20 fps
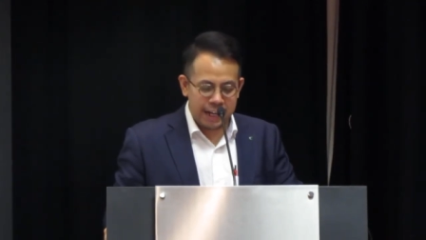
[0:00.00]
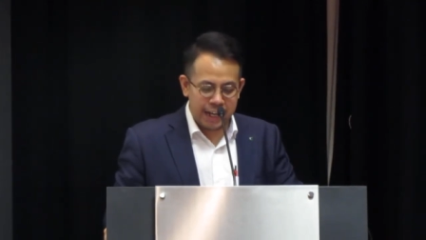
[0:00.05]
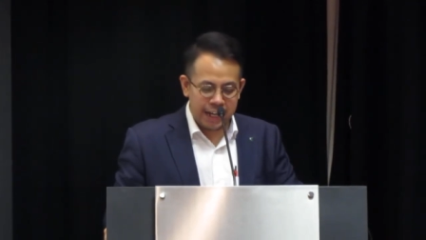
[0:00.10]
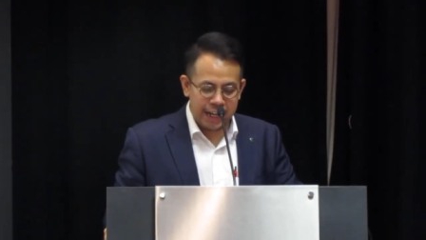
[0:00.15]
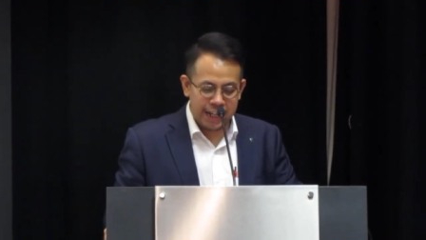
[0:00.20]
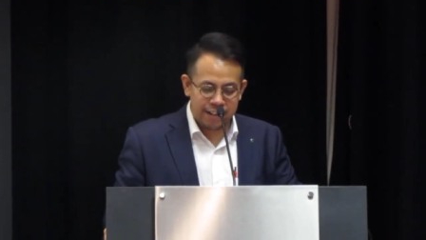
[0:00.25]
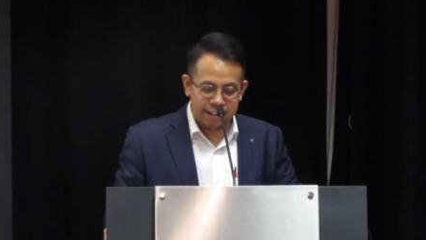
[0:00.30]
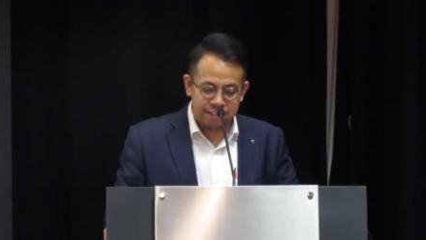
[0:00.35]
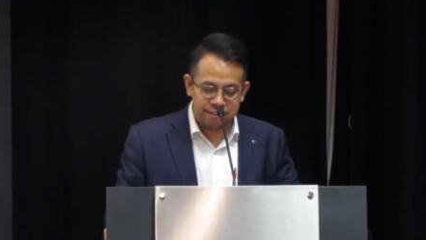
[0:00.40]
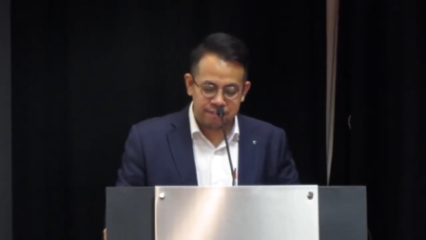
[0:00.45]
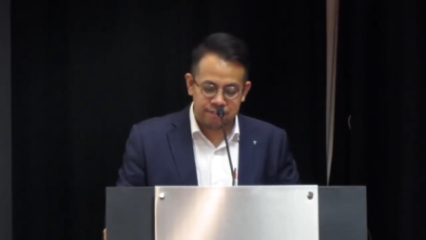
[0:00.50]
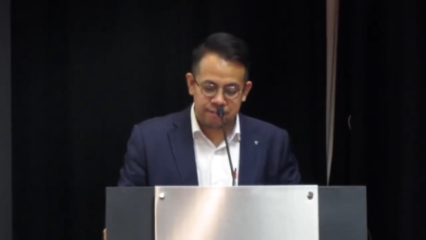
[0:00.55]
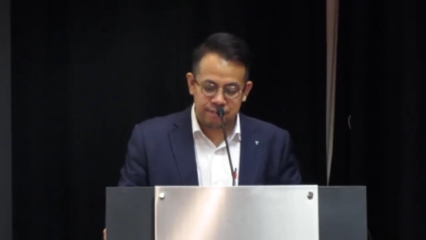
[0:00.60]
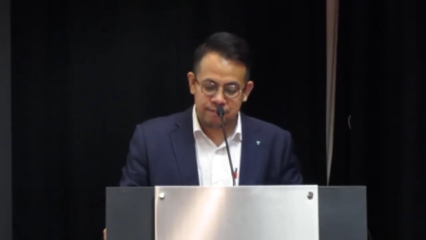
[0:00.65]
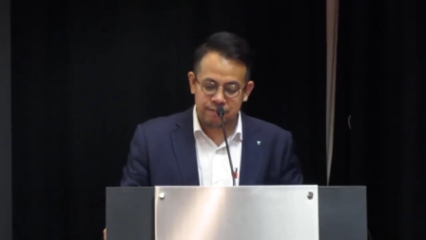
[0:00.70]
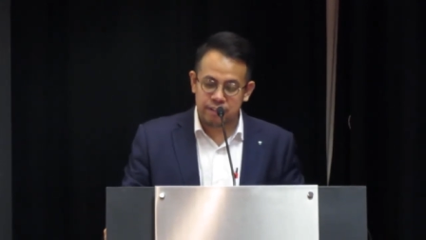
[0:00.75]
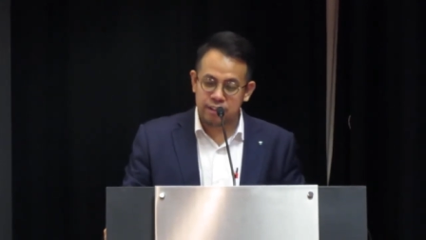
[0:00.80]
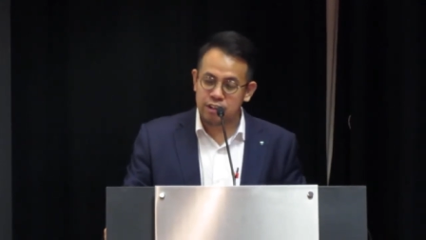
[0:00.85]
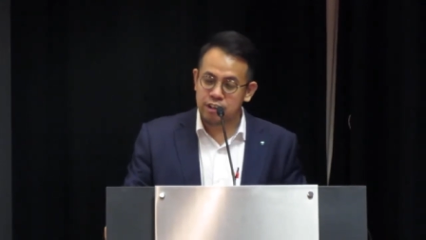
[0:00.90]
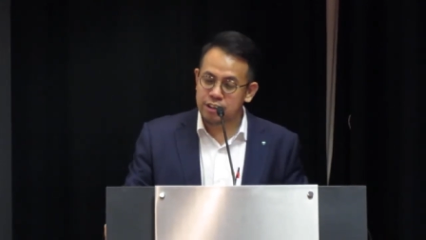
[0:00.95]
head of
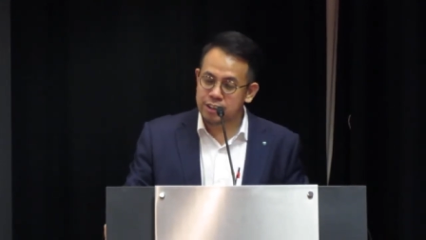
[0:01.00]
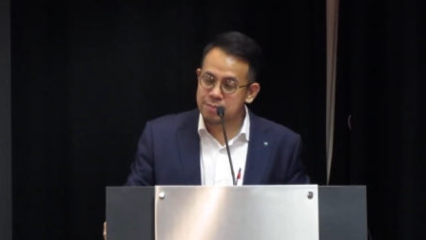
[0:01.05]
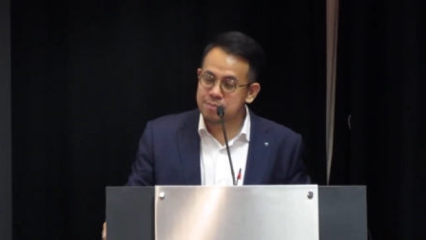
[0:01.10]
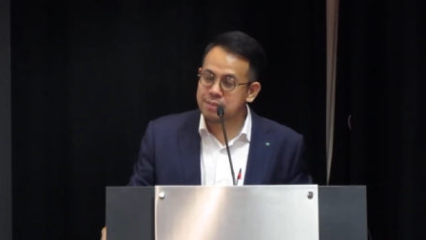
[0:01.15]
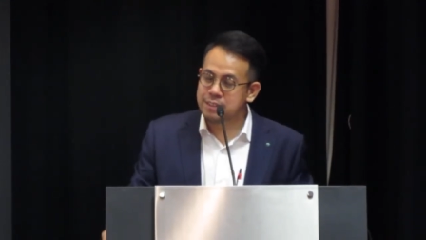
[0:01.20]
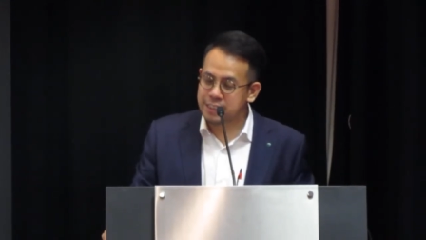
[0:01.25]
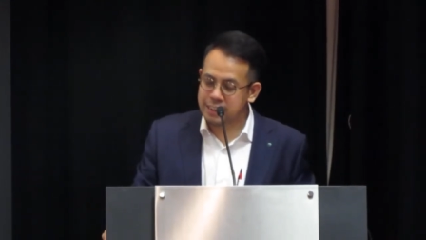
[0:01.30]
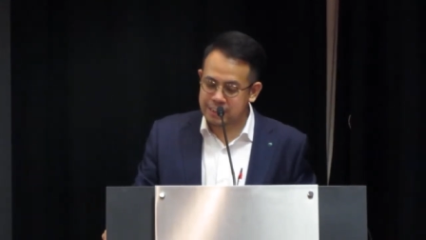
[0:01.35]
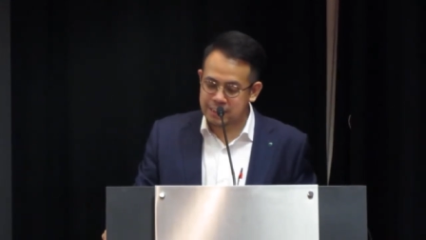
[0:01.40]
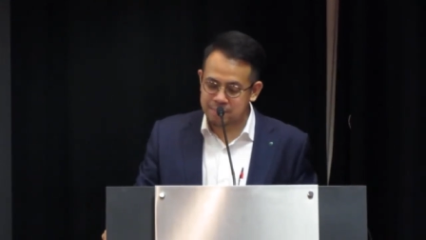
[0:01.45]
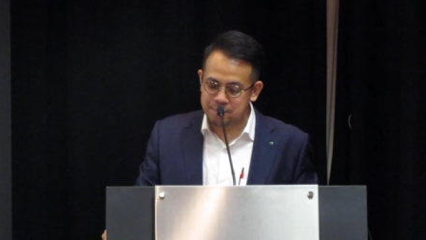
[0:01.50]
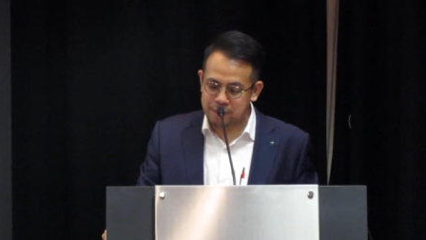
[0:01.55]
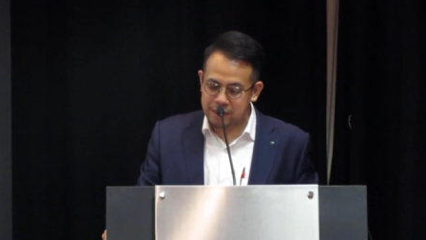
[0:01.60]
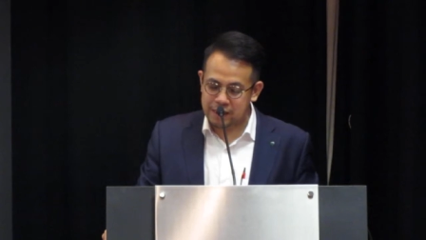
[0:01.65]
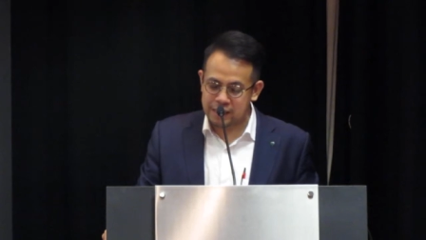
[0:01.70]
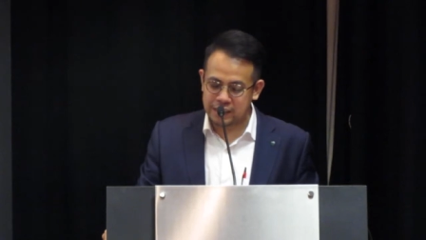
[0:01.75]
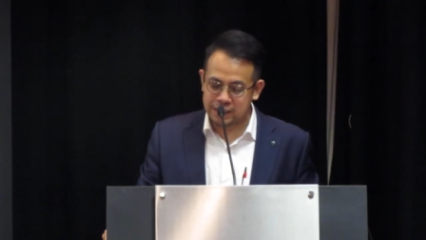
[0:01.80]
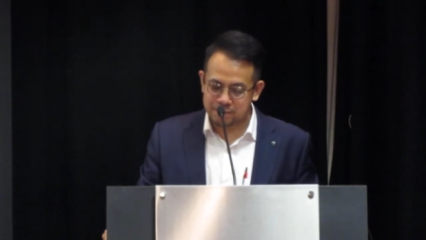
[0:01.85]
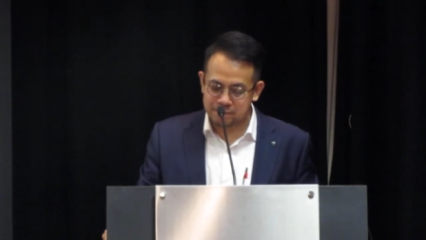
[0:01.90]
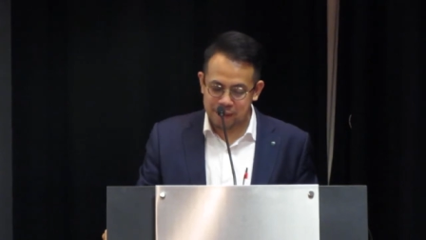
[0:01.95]
Gotham City
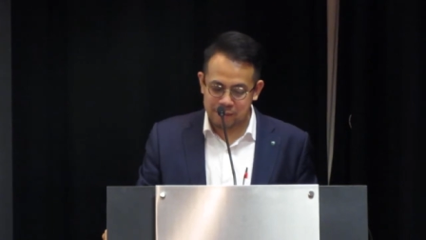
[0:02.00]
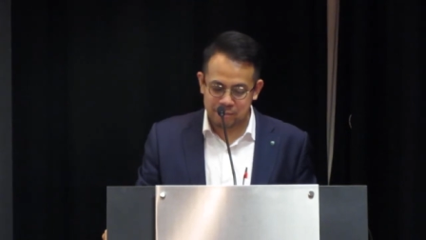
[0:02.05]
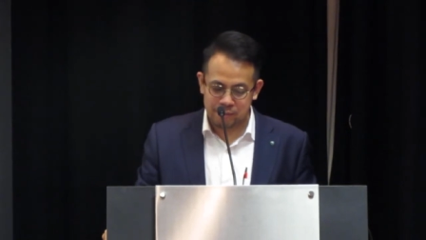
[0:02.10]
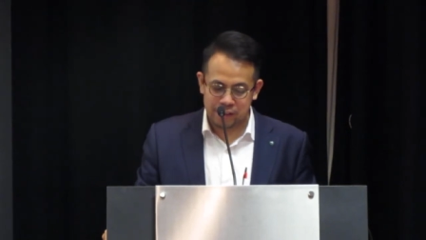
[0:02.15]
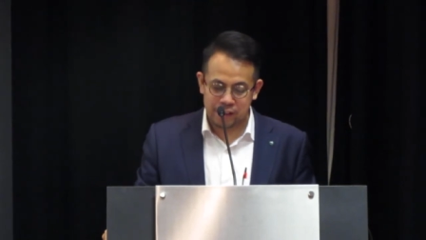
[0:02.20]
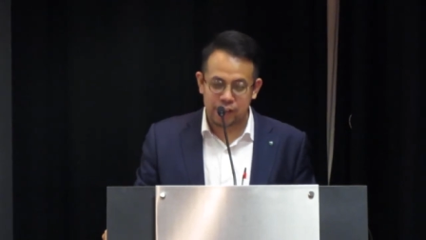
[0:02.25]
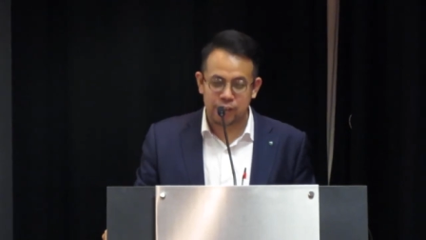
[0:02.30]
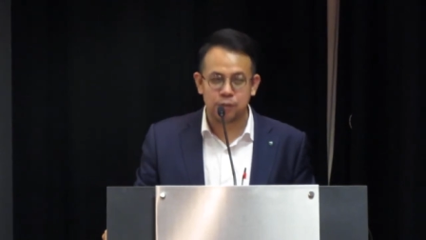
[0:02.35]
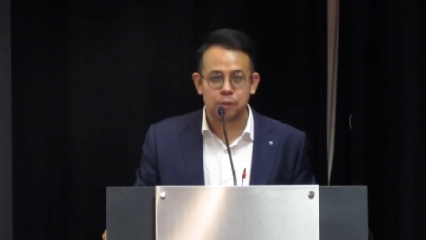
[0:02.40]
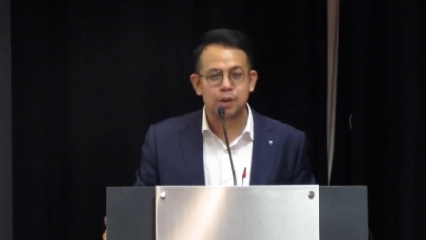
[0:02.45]
Police Department,